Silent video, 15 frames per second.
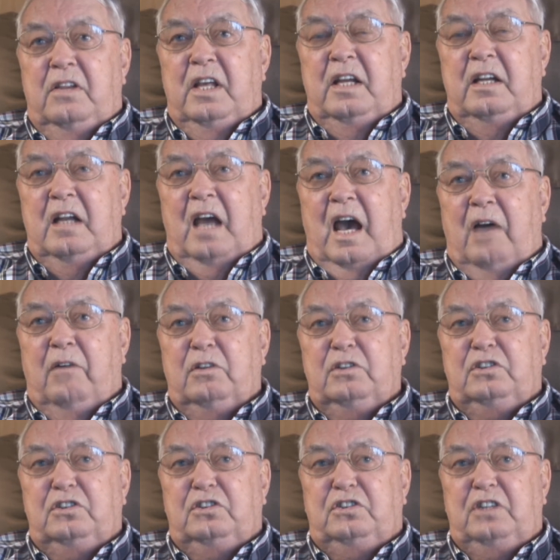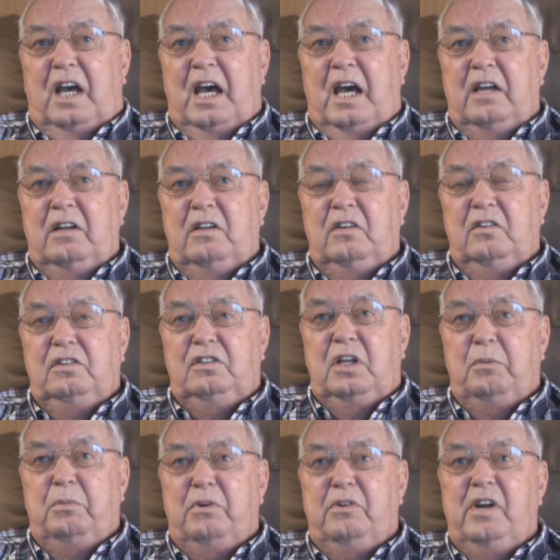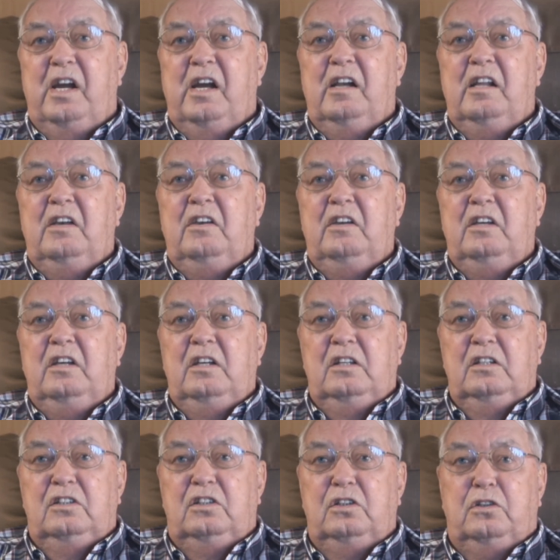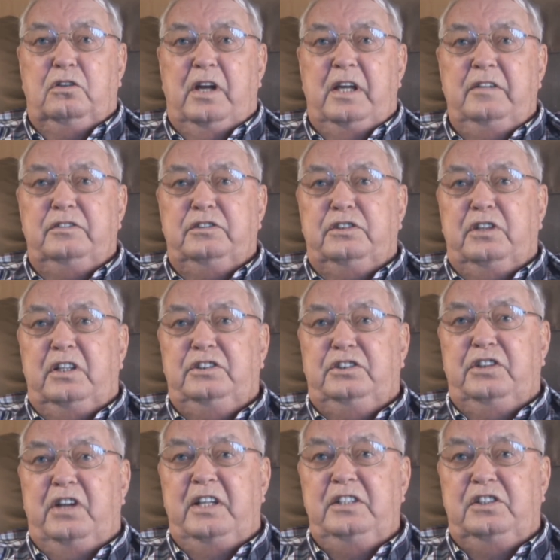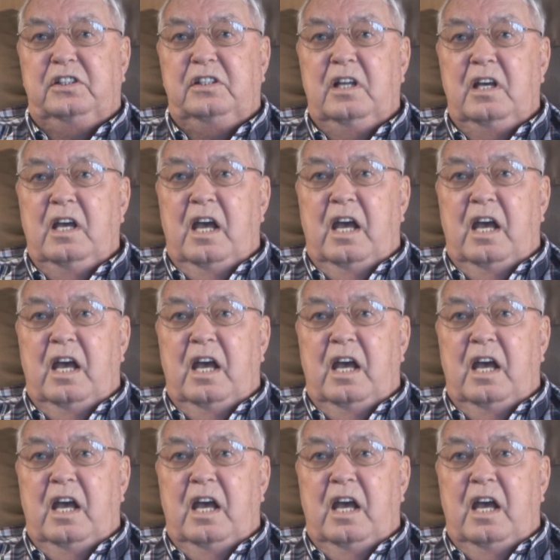then I was assigned temporarily to graves restoration,